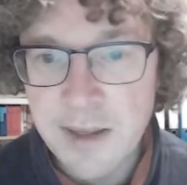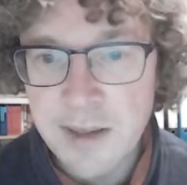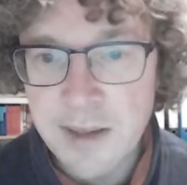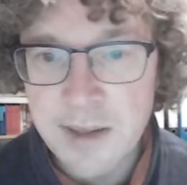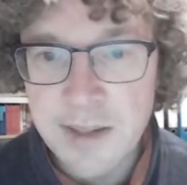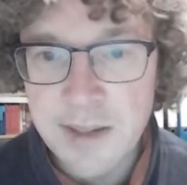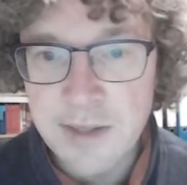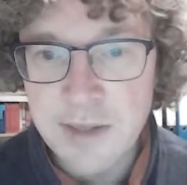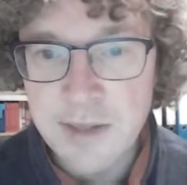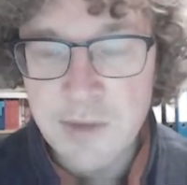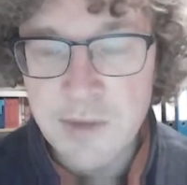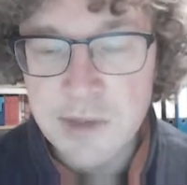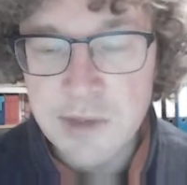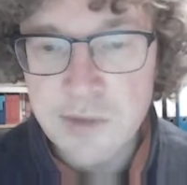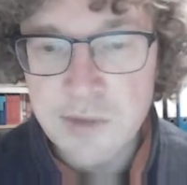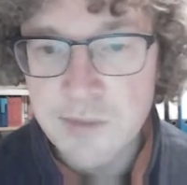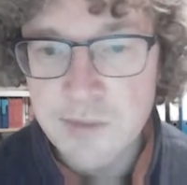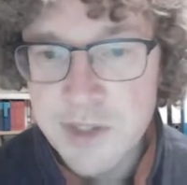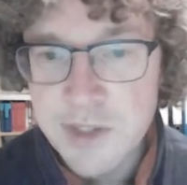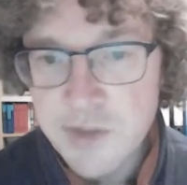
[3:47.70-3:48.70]
equal
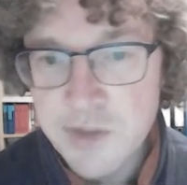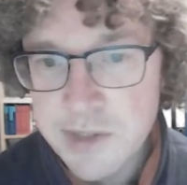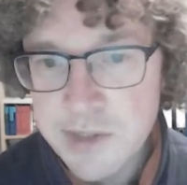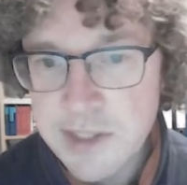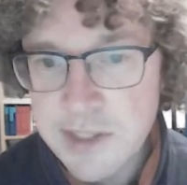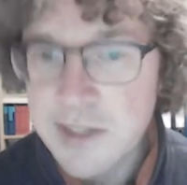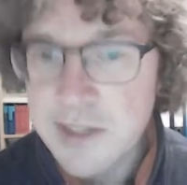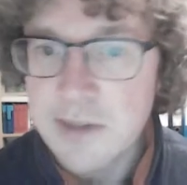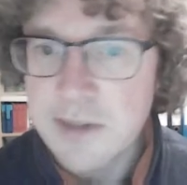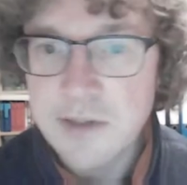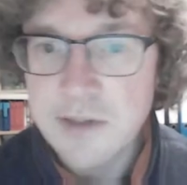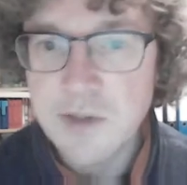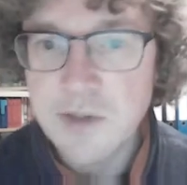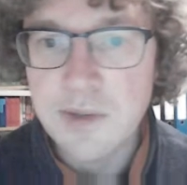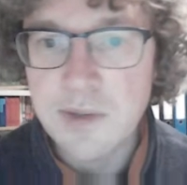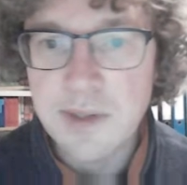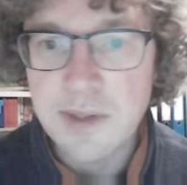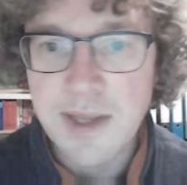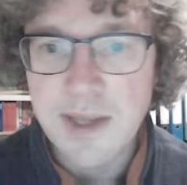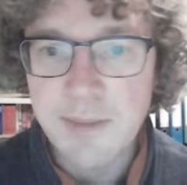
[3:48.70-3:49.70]
to maturity, so
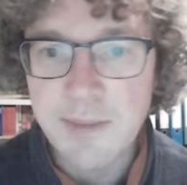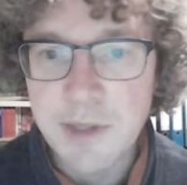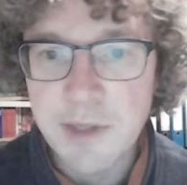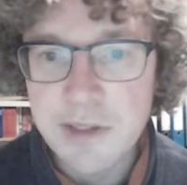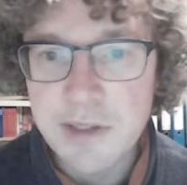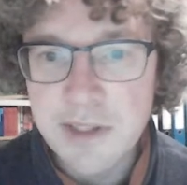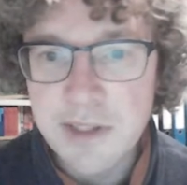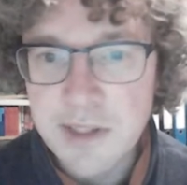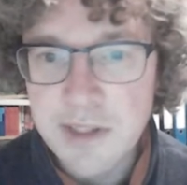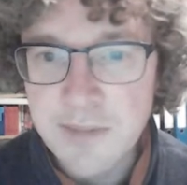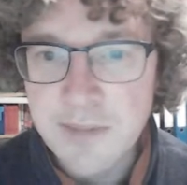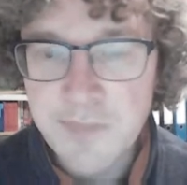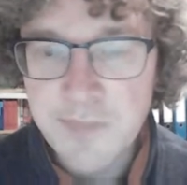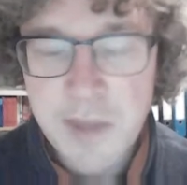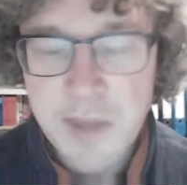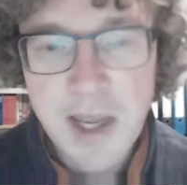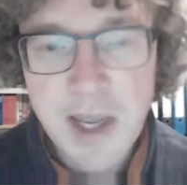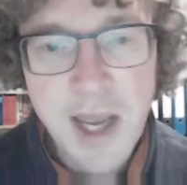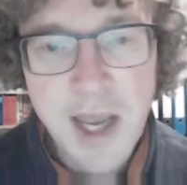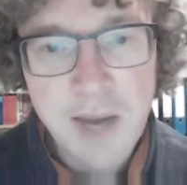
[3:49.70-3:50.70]
capital T,
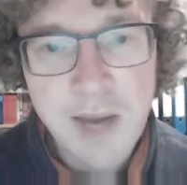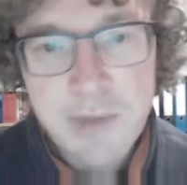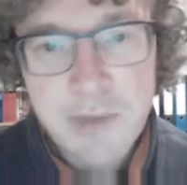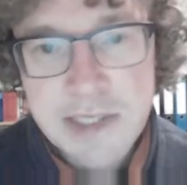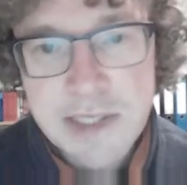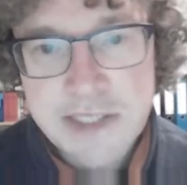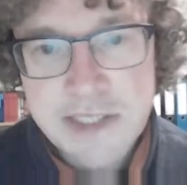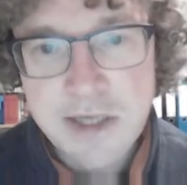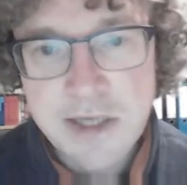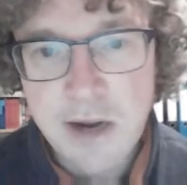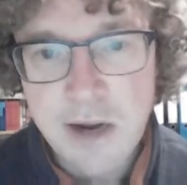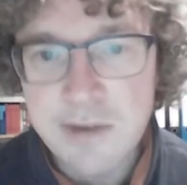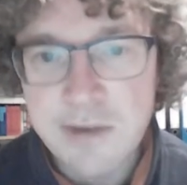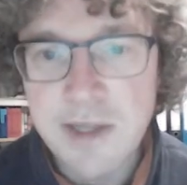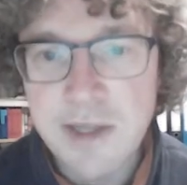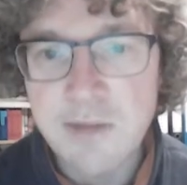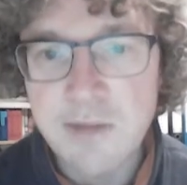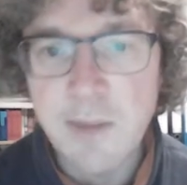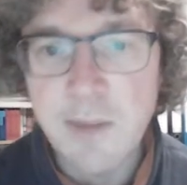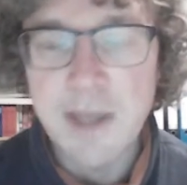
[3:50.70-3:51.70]
and we discount
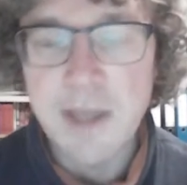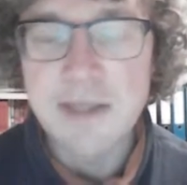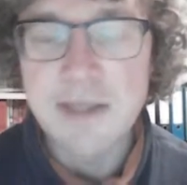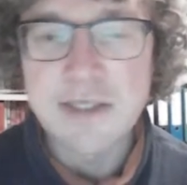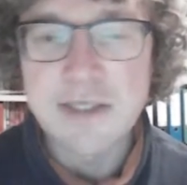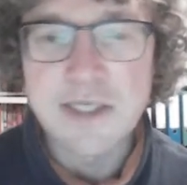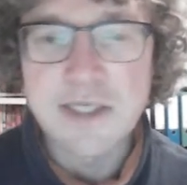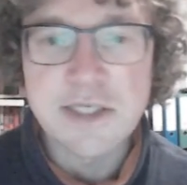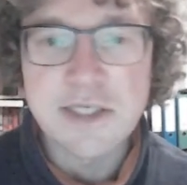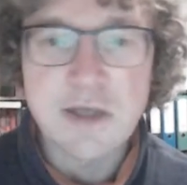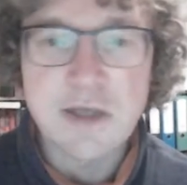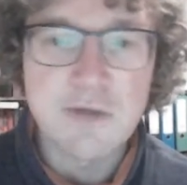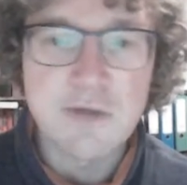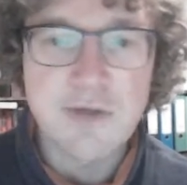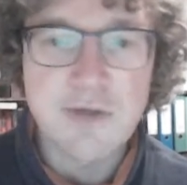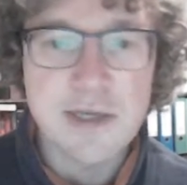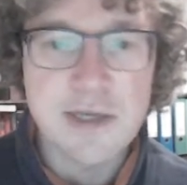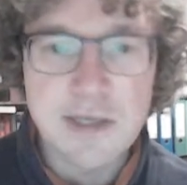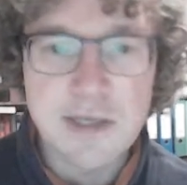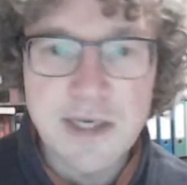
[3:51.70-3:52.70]
that by this discount
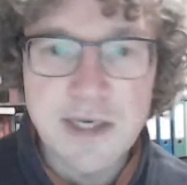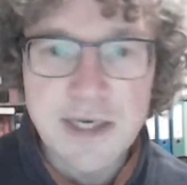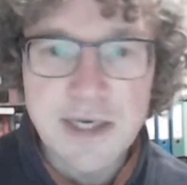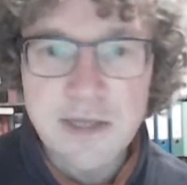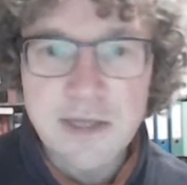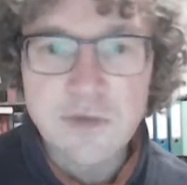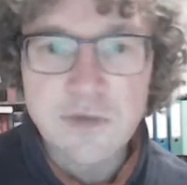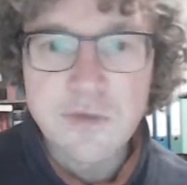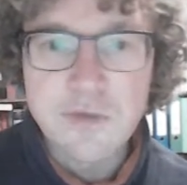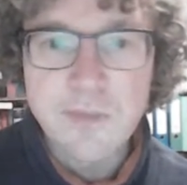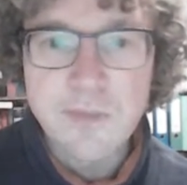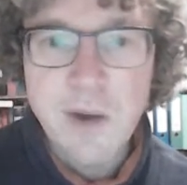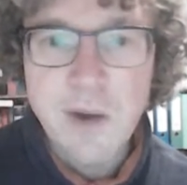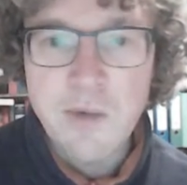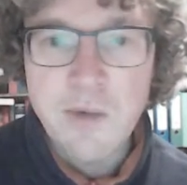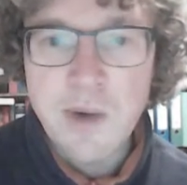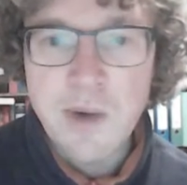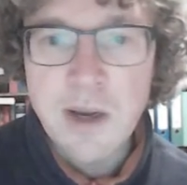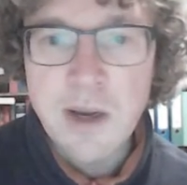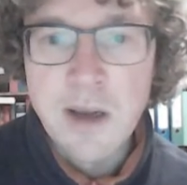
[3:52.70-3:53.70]
factor e to the
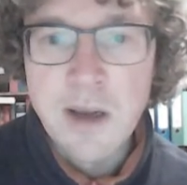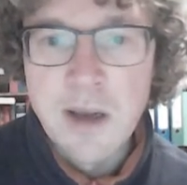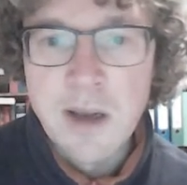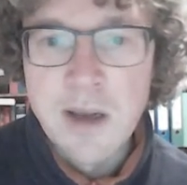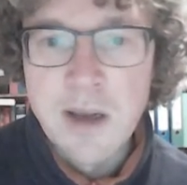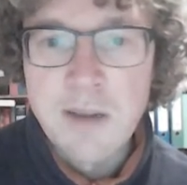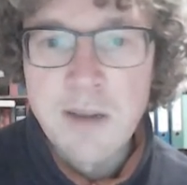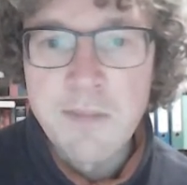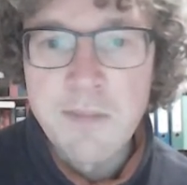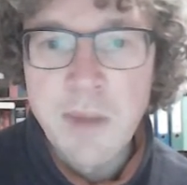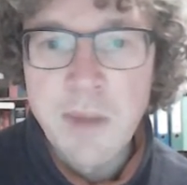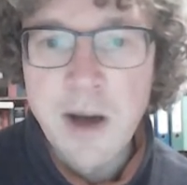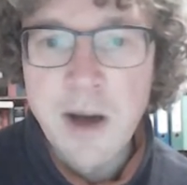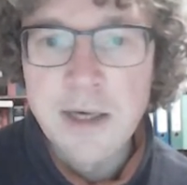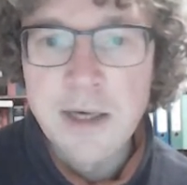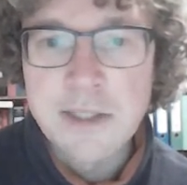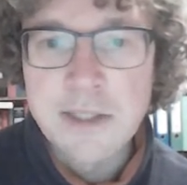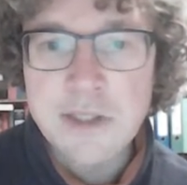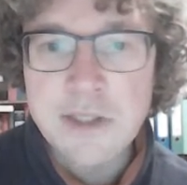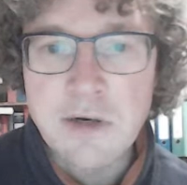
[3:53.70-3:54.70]
power
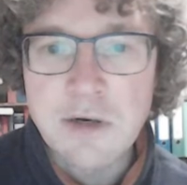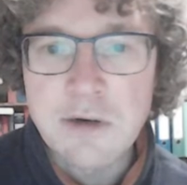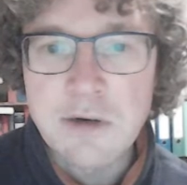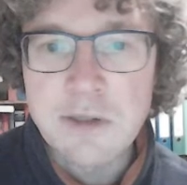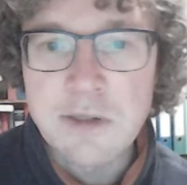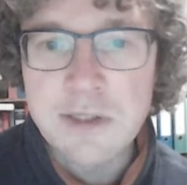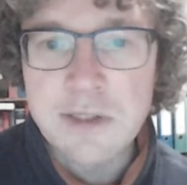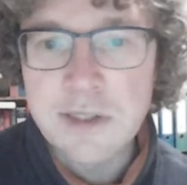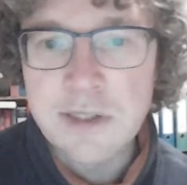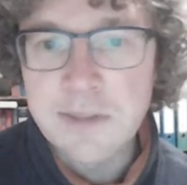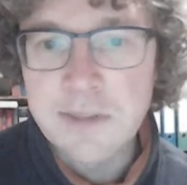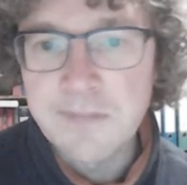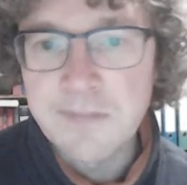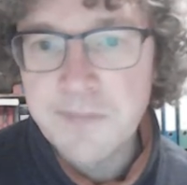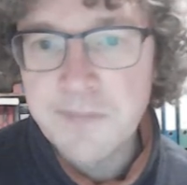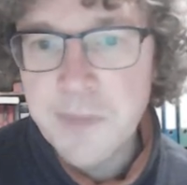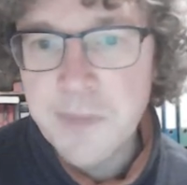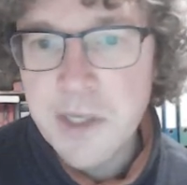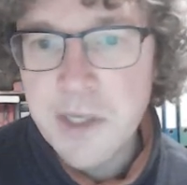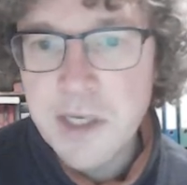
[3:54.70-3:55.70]
minus rt.
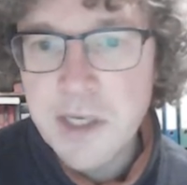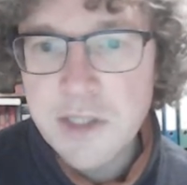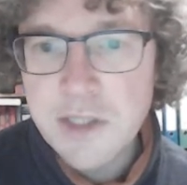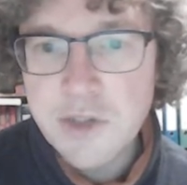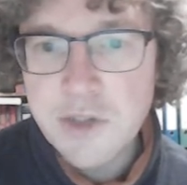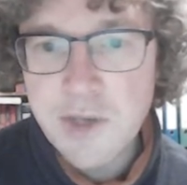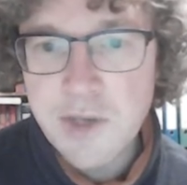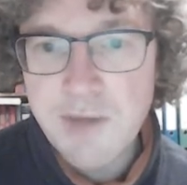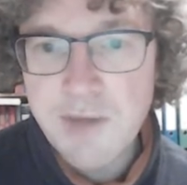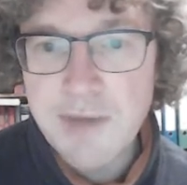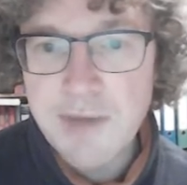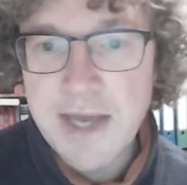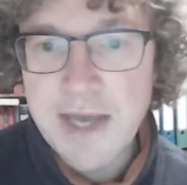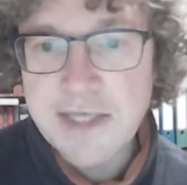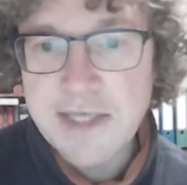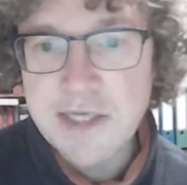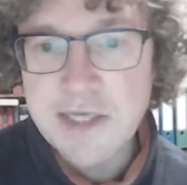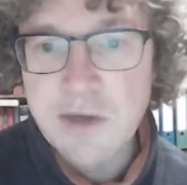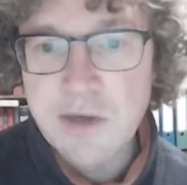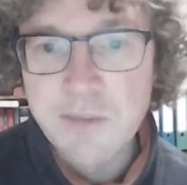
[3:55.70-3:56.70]
So can we
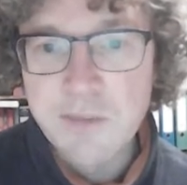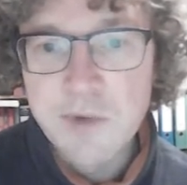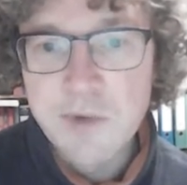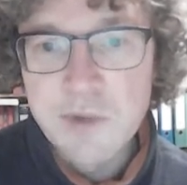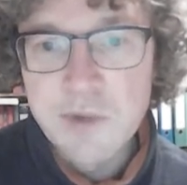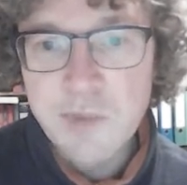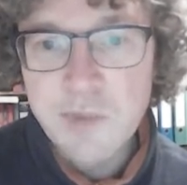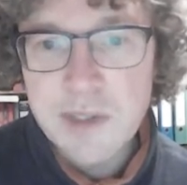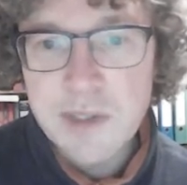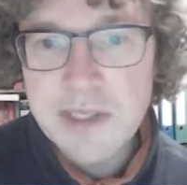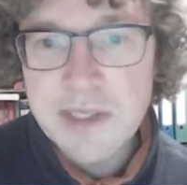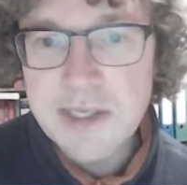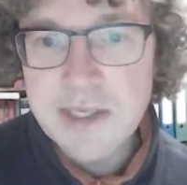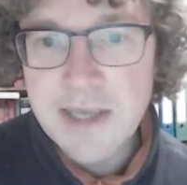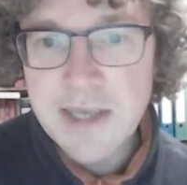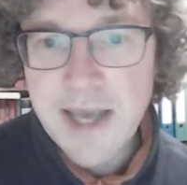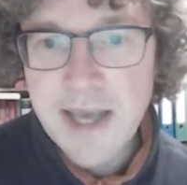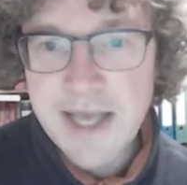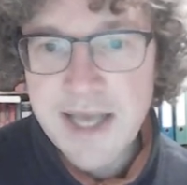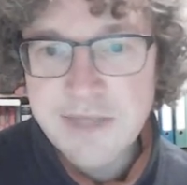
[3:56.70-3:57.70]
actually compute what the
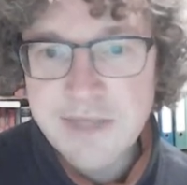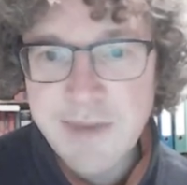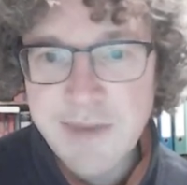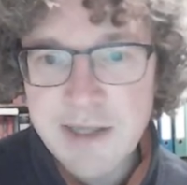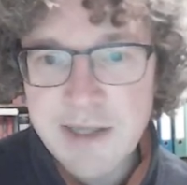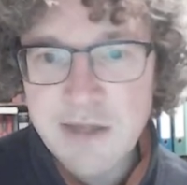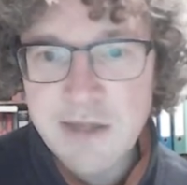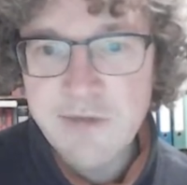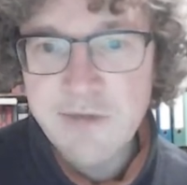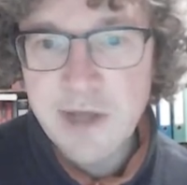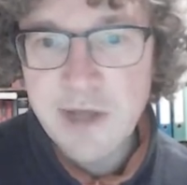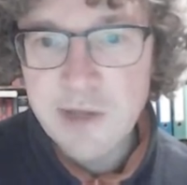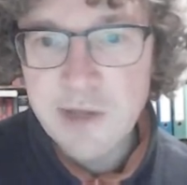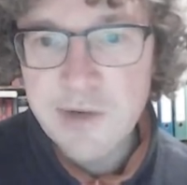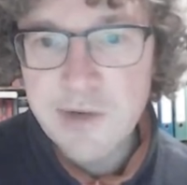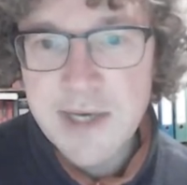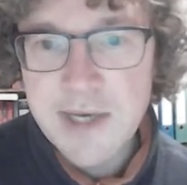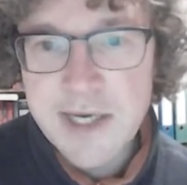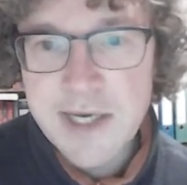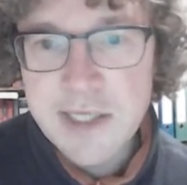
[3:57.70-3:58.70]
expected
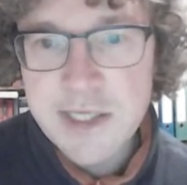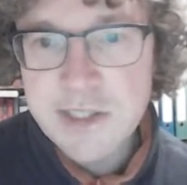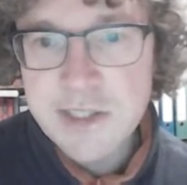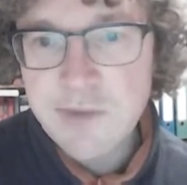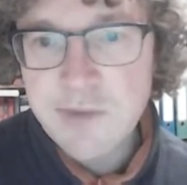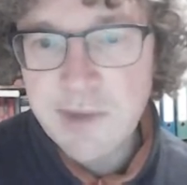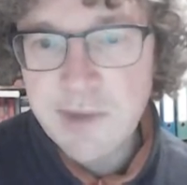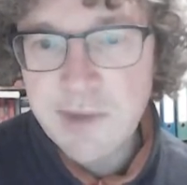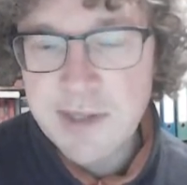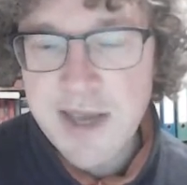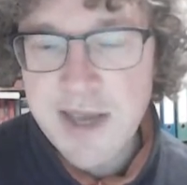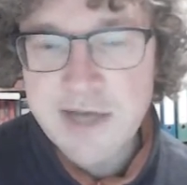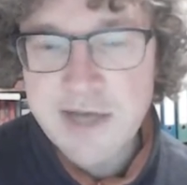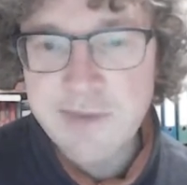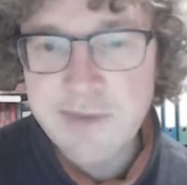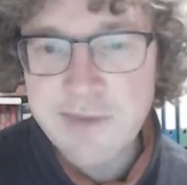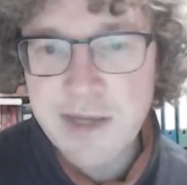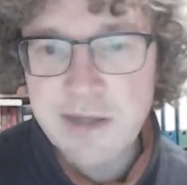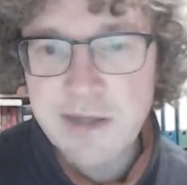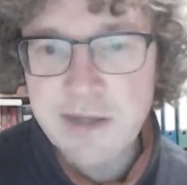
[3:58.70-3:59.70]
value is? Well, the expected